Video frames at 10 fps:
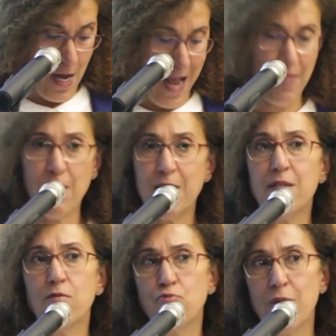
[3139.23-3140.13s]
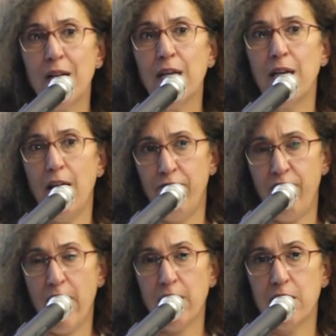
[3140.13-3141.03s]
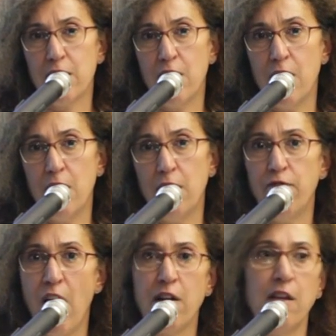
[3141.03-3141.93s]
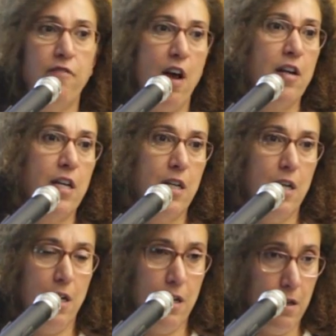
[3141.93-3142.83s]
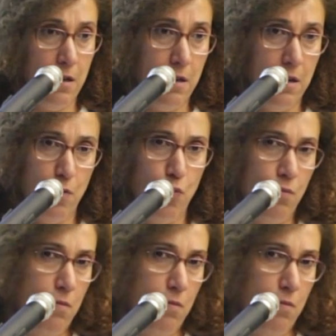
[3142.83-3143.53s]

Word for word: And this really affects the very, very, uh,